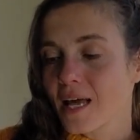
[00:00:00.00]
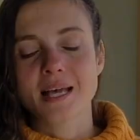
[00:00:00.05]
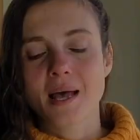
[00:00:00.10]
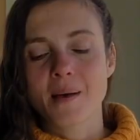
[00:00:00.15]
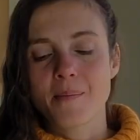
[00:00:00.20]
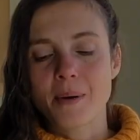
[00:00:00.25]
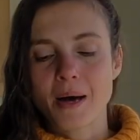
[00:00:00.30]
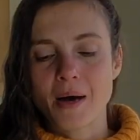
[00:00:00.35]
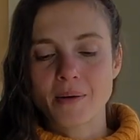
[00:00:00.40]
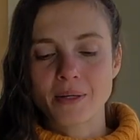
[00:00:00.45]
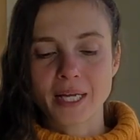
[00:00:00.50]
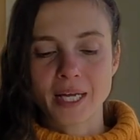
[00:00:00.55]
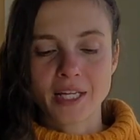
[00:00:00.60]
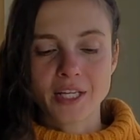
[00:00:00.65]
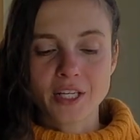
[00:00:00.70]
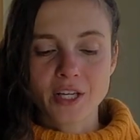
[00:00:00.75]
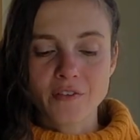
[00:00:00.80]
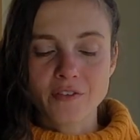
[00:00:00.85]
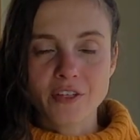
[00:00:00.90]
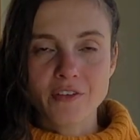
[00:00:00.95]
about
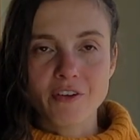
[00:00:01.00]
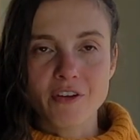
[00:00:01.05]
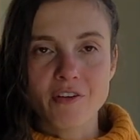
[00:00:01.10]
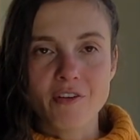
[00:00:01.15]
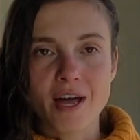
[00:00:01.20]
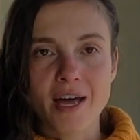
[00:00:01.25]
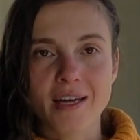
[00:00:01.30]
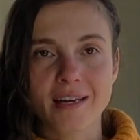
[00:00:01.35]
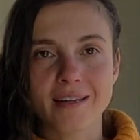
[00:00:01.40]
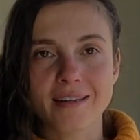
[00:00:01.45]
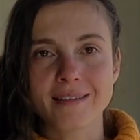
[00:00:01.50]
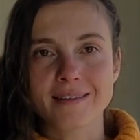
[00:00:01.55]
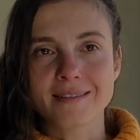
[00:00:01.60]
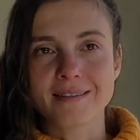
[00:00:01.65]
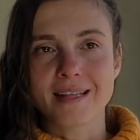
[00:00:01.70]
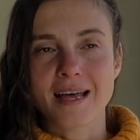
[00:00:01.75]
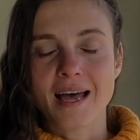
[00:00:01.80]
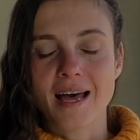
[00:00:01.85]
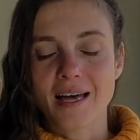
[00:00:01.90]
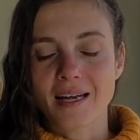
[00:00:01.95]
any of the varieties
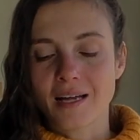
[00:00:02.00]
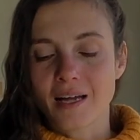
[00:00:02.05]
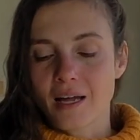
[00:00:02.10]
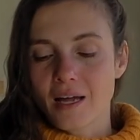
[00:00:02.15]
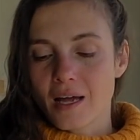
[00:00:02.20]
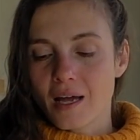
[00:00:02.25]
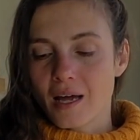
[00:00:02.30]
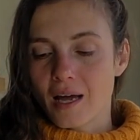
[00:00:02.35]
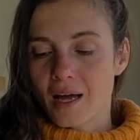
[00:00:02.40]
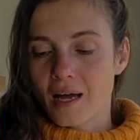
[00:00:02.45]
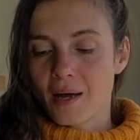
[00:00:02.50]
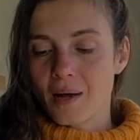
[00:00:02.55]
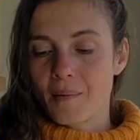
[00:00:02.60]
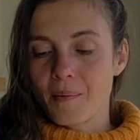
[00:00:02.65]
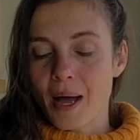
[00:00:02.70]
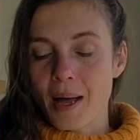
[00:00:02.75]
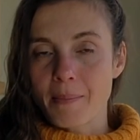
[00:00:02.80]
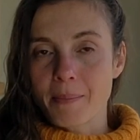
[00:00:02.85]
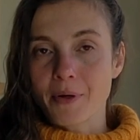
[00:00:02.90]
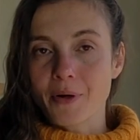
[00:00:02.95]
that
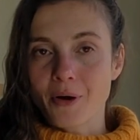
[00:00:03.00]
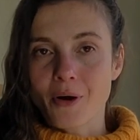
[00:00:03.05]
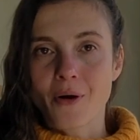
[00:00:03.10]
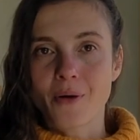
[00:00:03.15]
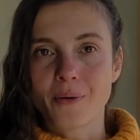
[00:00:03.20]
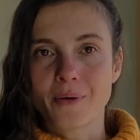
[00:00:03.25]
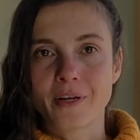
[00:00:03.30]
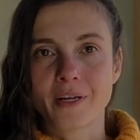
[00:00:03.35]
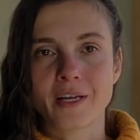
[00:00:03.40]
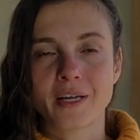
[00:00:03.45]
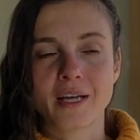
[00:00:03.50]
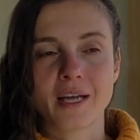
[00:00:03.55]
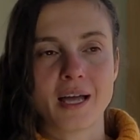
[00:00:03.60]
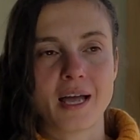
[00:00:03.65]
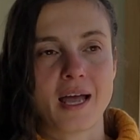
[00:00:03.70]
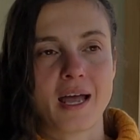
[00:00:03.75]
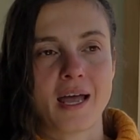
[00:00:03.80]
I'm growing,